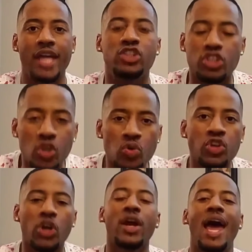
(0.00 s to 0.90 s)
and
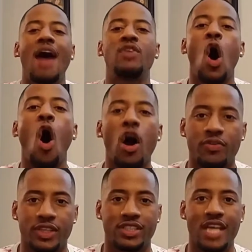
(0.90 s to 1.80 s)
soon you're going to have a
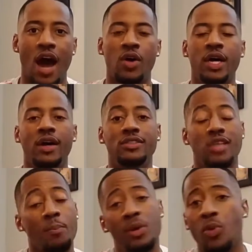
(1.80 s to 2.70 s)
harvest. Now,
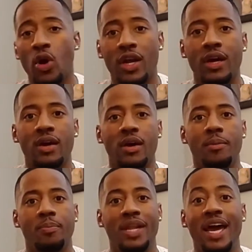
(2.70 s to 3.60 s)
some people are going to
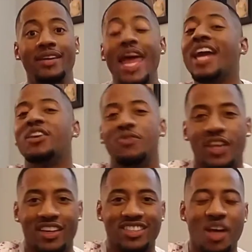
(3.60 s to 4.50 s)
plant negative
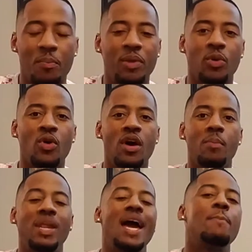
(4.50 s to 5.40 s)
things. Some people
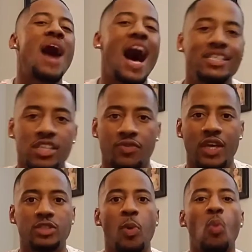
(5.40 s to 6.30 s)
plant positive
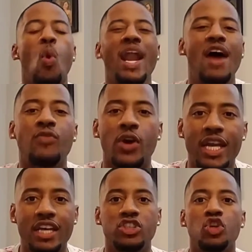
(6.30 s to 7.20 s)
things. But whatever
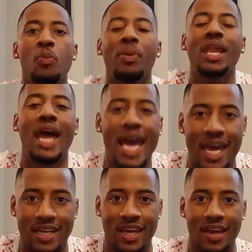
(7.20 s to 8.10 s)
it is you
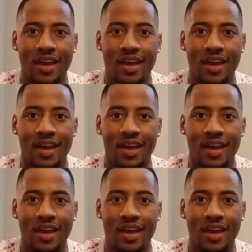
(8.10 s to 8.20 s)
plant,